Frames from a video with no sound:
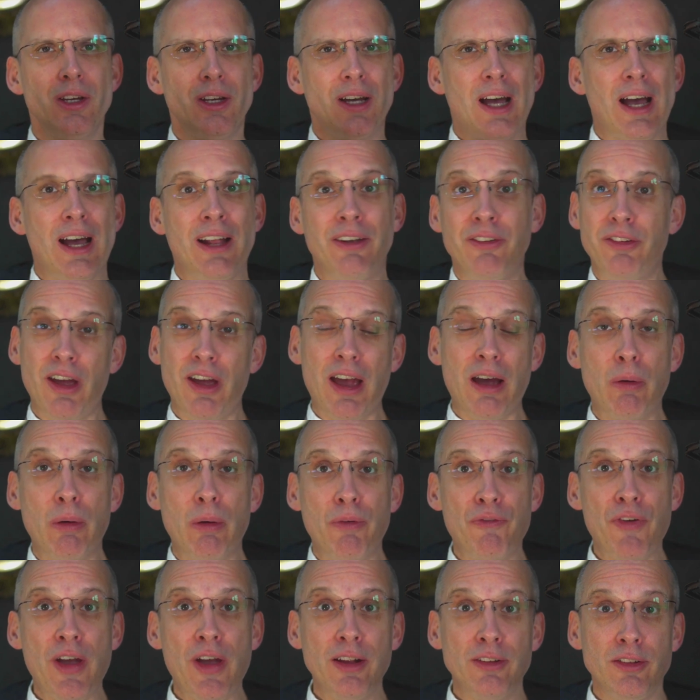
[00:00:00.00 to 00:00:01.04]
and how
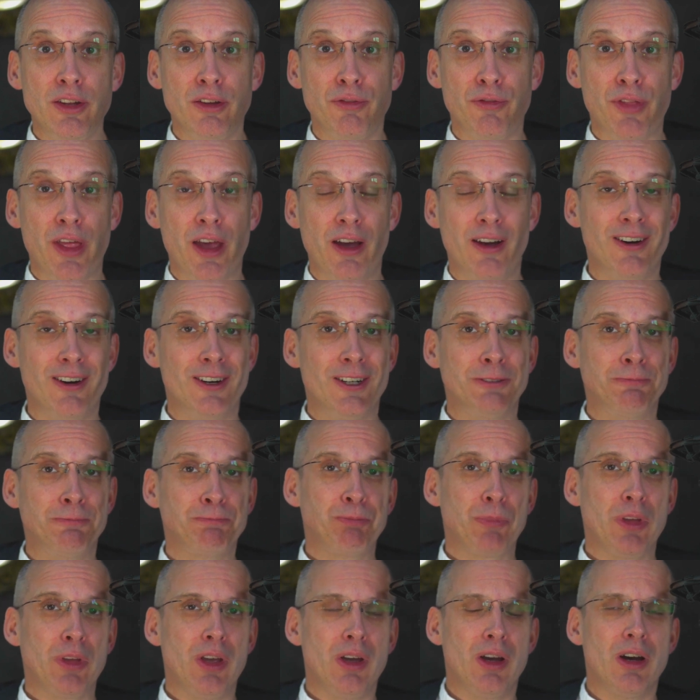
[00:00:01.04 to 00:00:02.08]
effective they are.
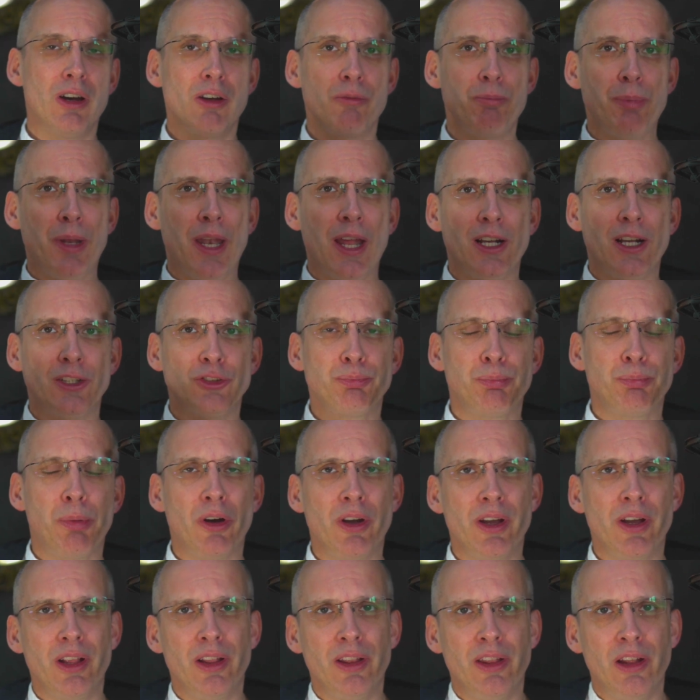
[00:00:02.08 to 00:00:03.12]
I've been asked
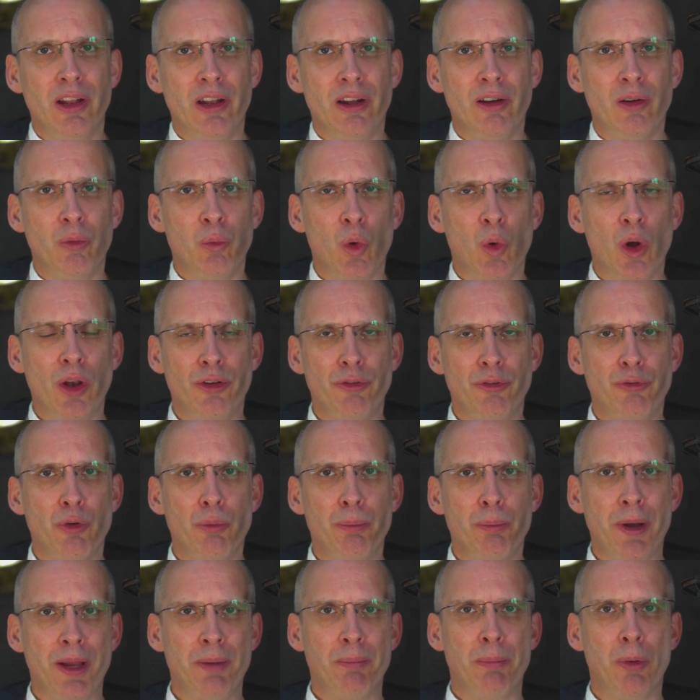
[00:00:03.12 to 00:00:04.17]
by the wonderful
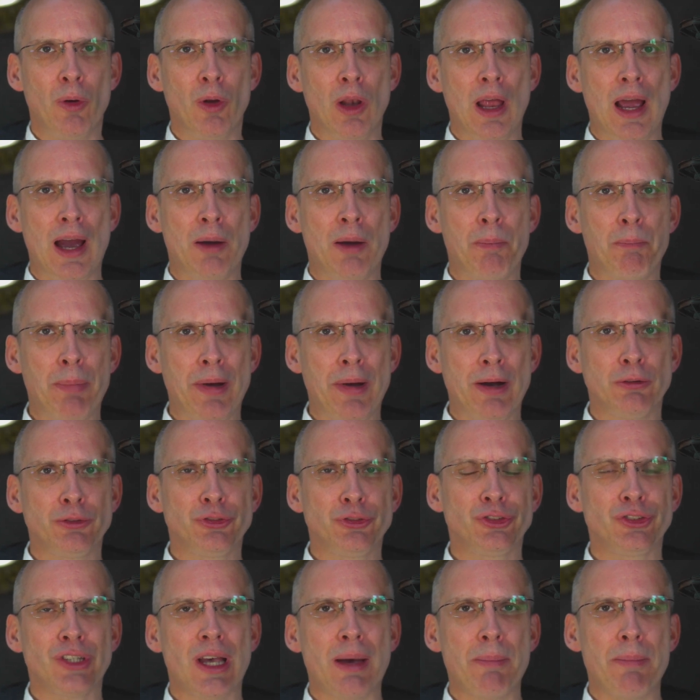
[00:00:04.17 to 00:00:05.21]
people at
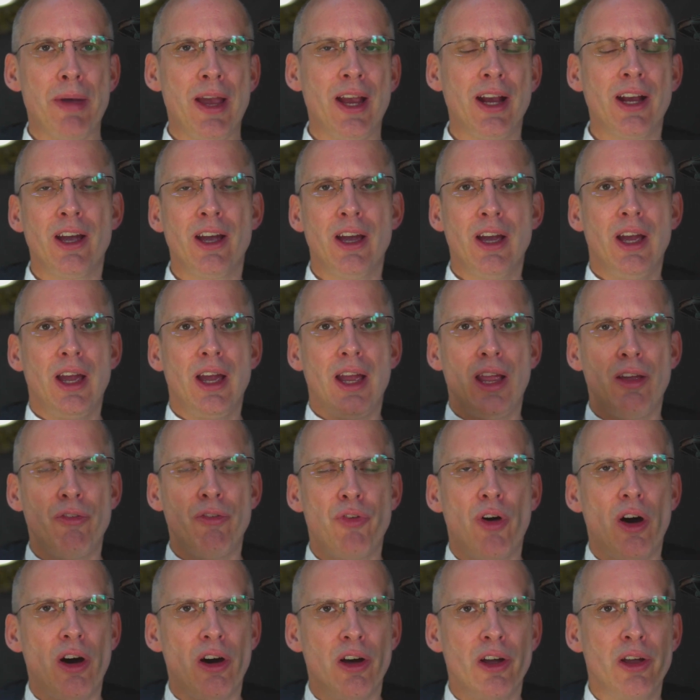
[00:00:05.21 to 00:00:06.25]
Balsamiq if
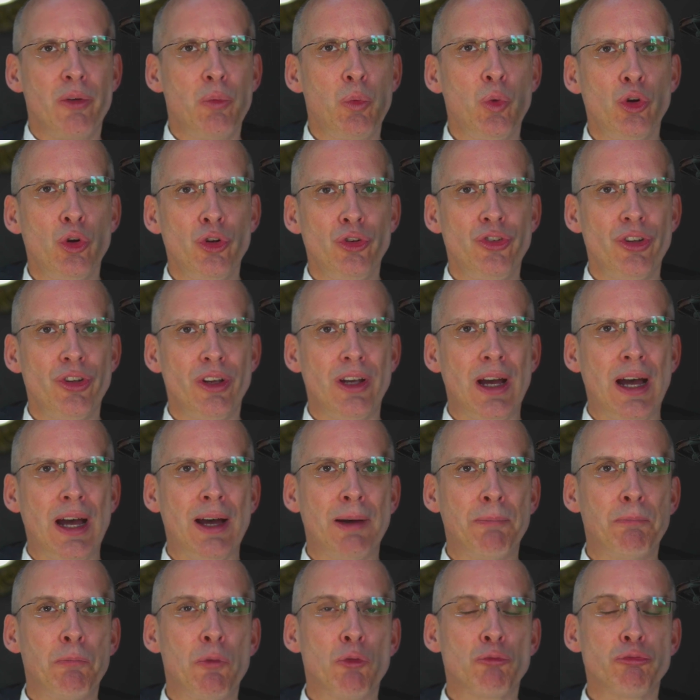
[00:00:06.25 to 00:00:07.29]
I would
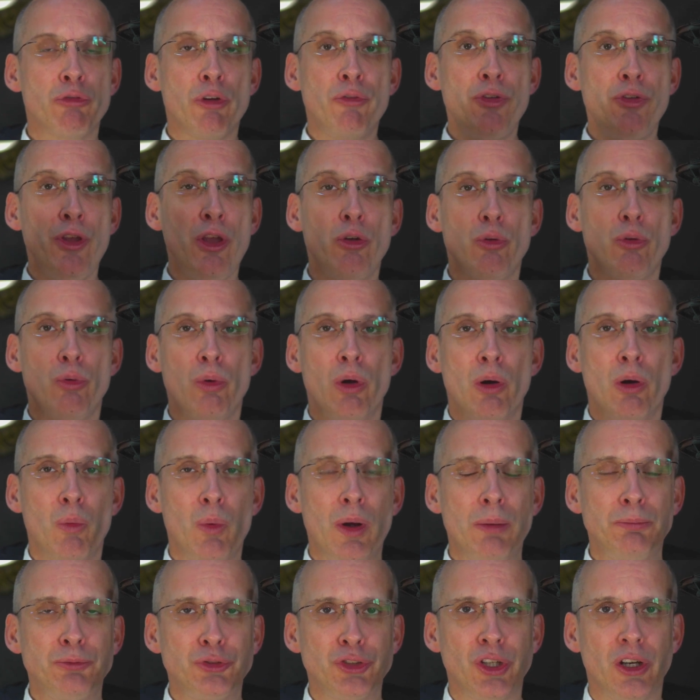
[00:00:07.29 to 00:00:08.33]
review
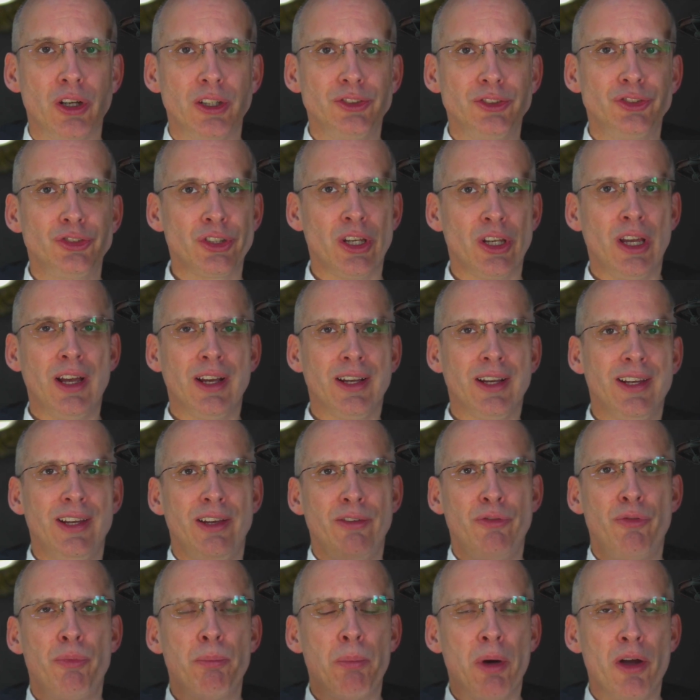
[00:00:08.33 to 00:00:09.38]
websites,
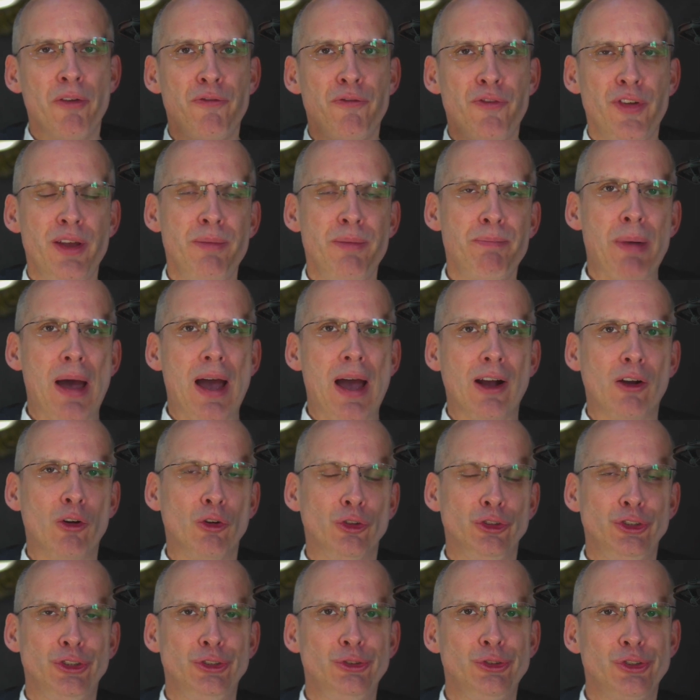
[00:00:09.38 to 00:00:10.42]
give my feedback on
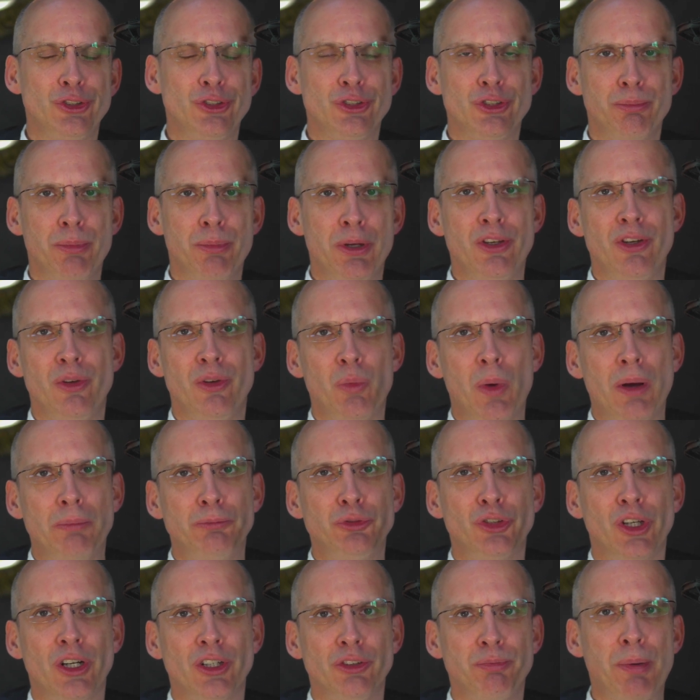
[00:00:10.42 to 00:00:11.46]
user submitted
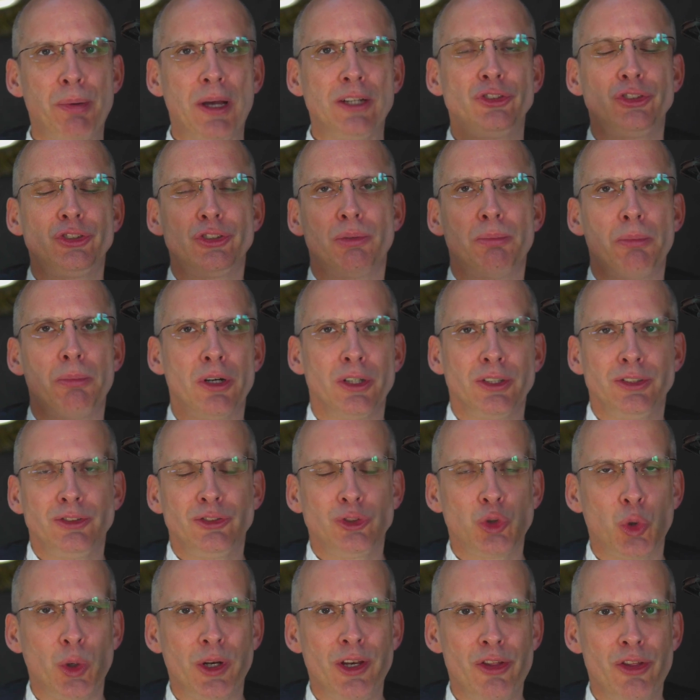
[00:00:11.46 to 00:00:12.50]
websites based on my
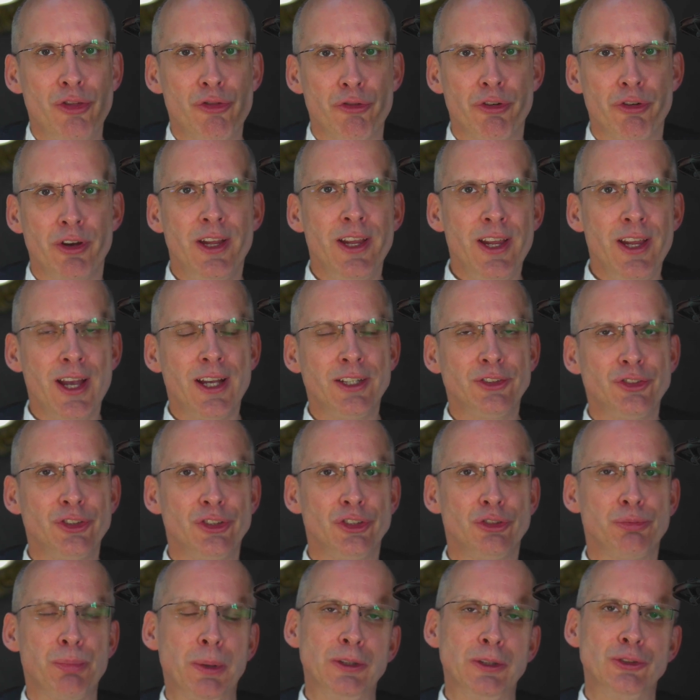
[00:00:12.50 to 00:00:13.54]
23 years
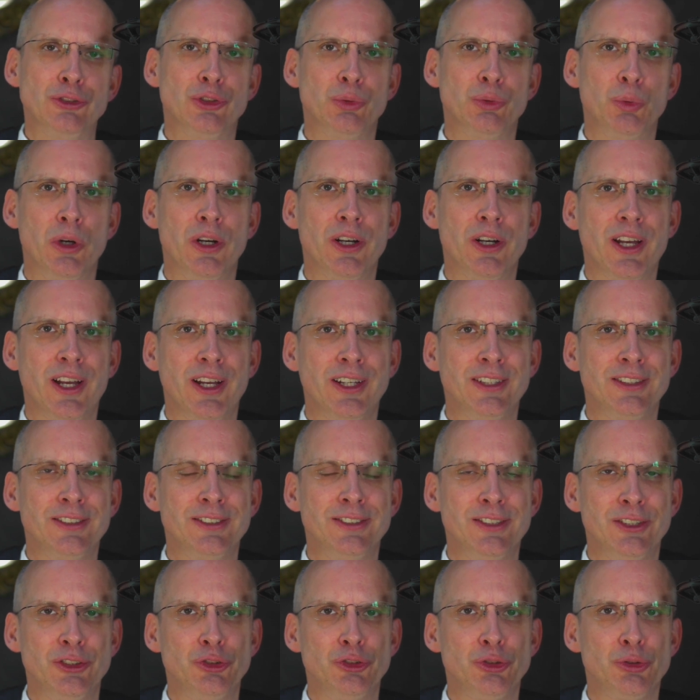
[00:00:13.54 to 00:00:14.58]
experience of working in the
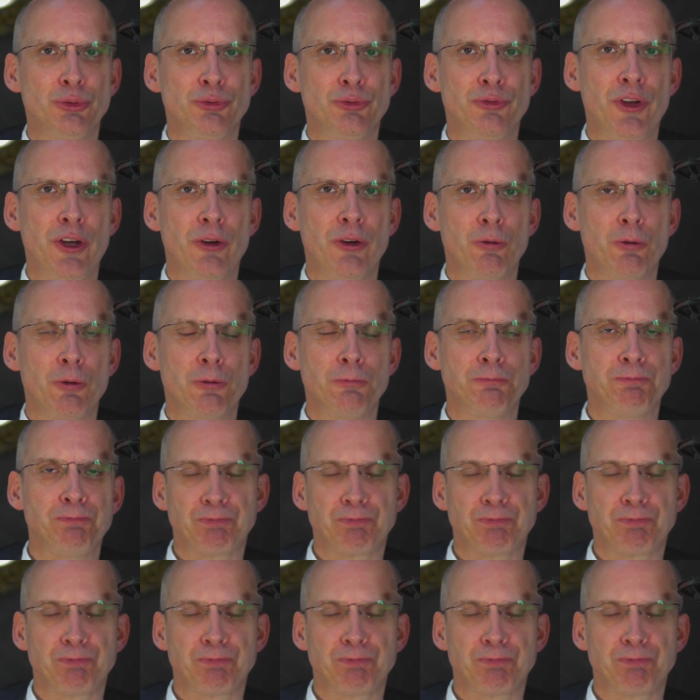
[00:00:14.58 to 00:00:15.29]
digital field.